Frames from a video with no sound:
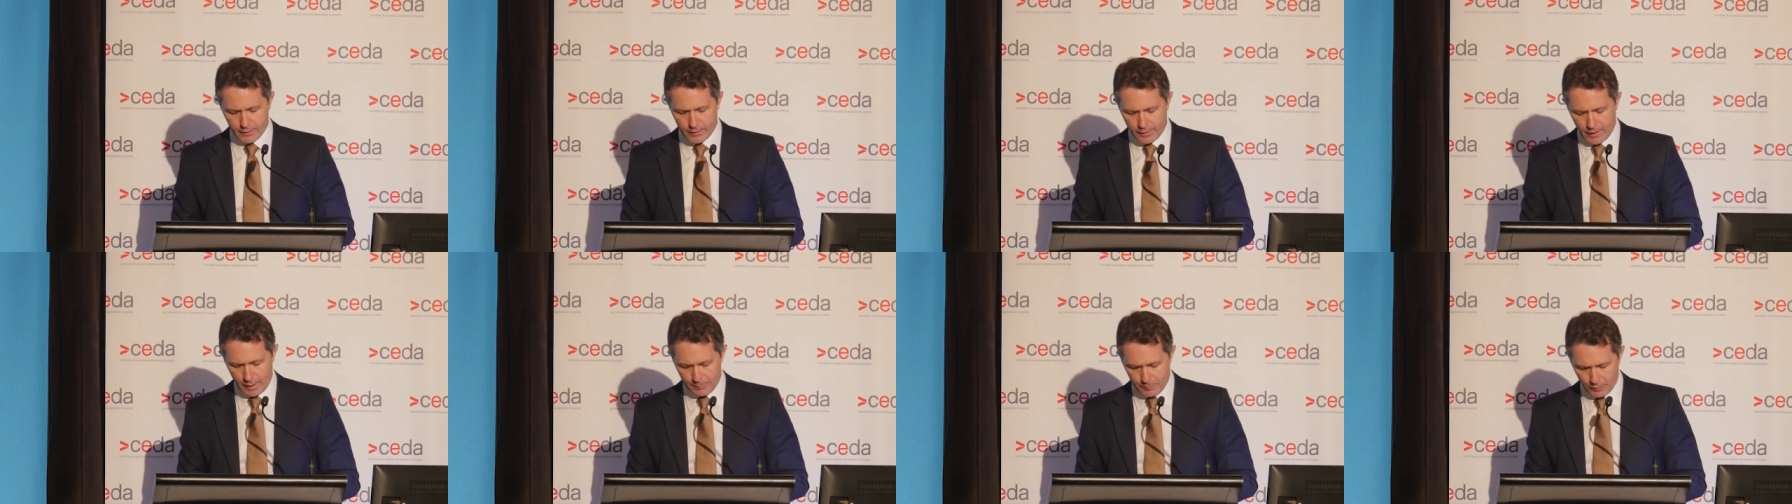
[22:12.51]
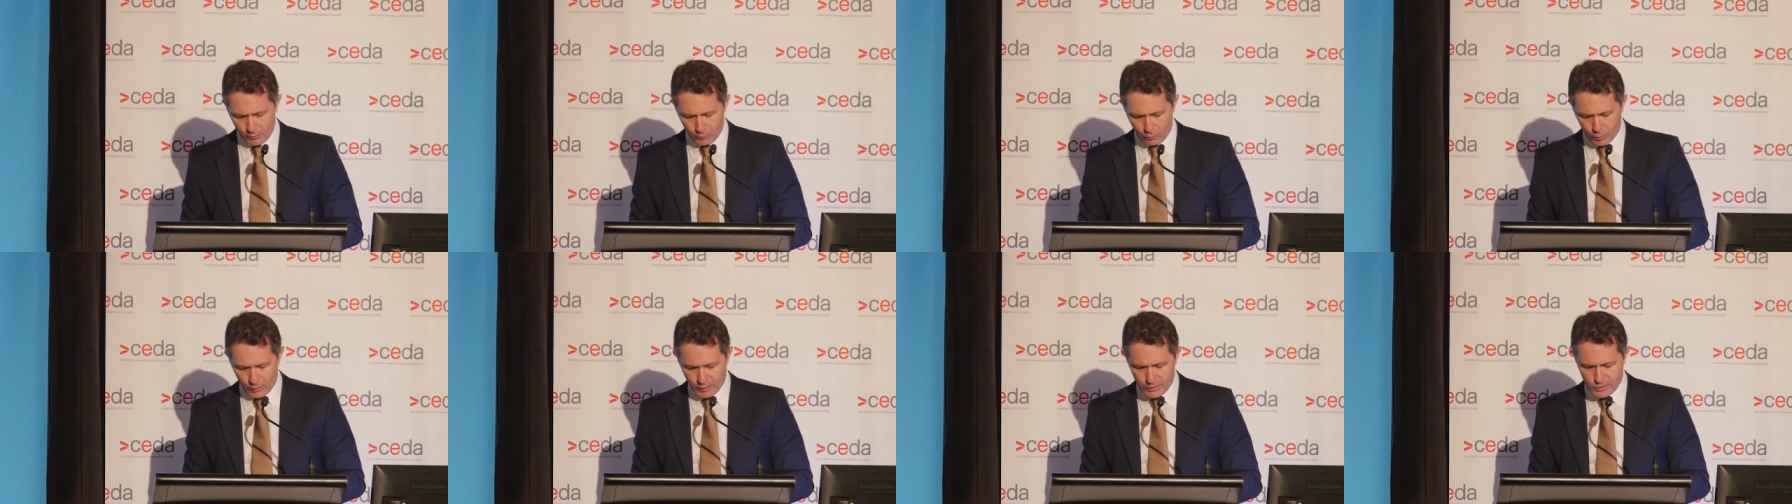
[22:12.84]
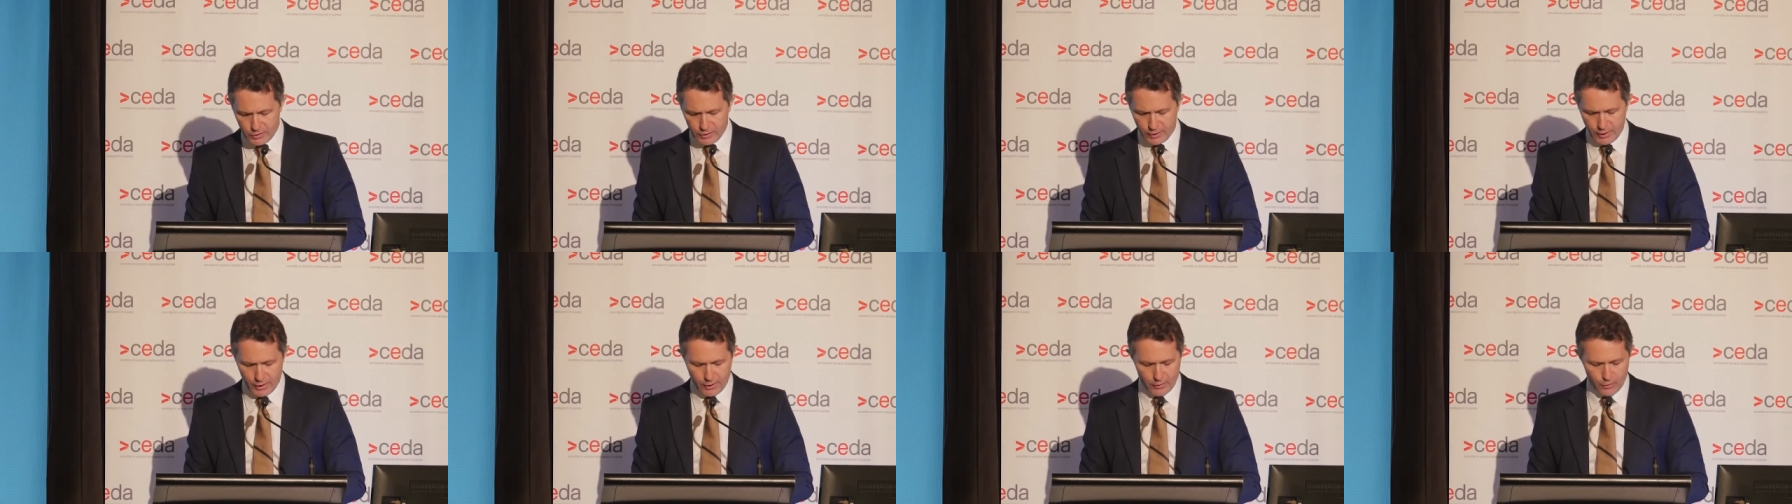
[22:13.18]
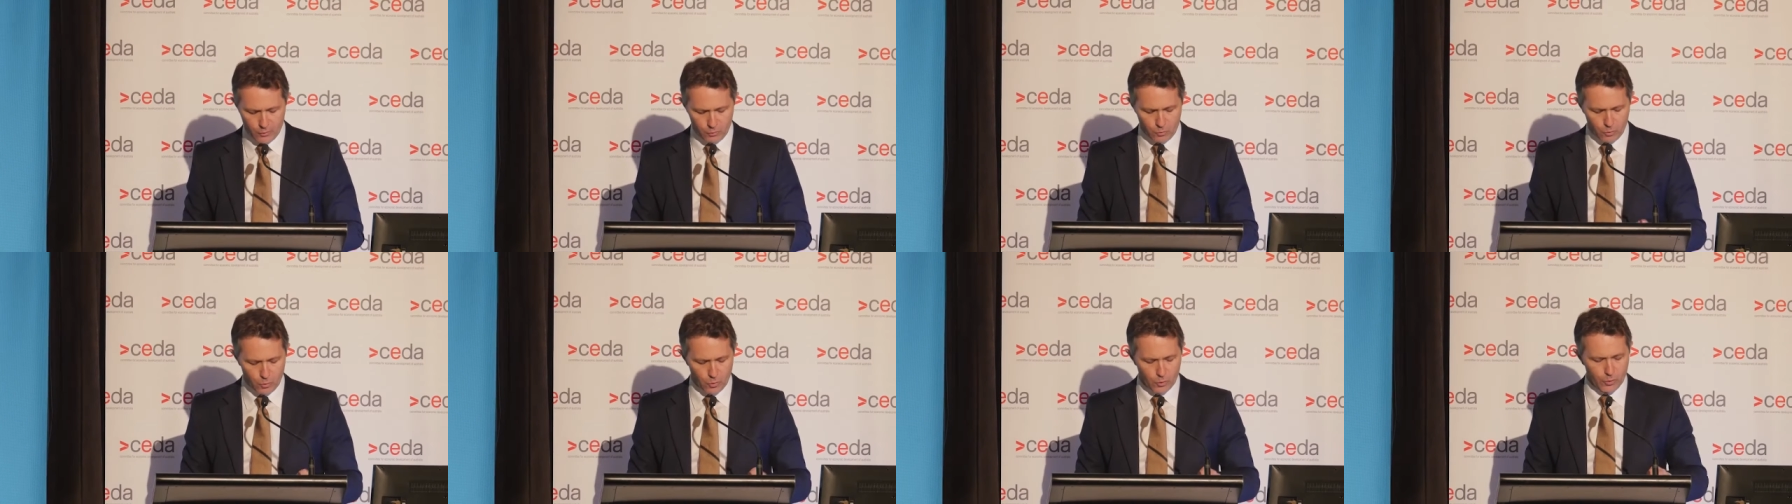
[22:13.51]
a couple of weeks ago
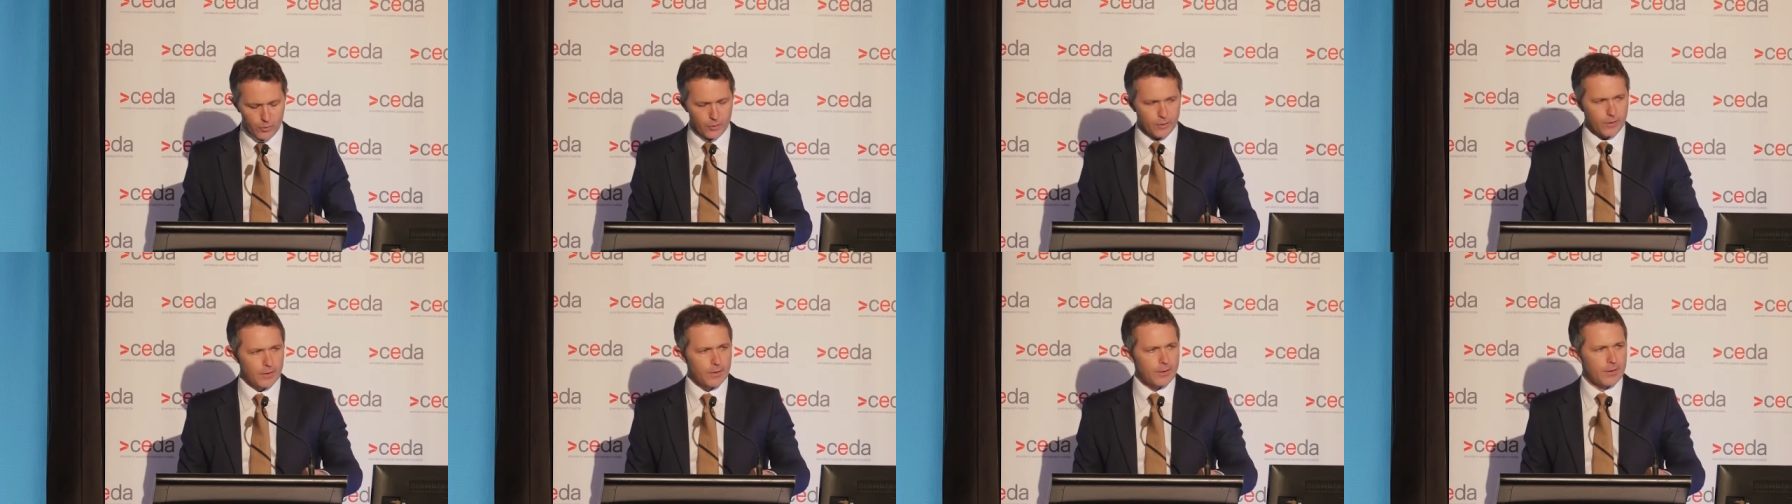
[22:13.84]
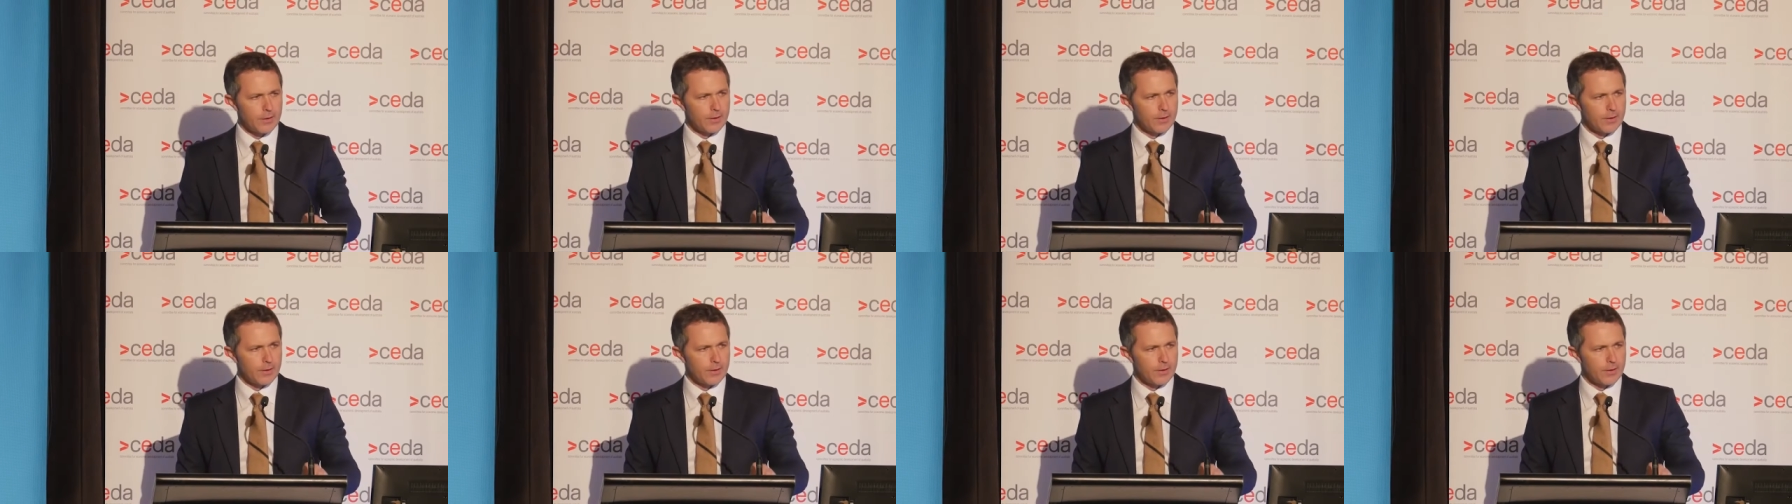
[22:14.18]
that warned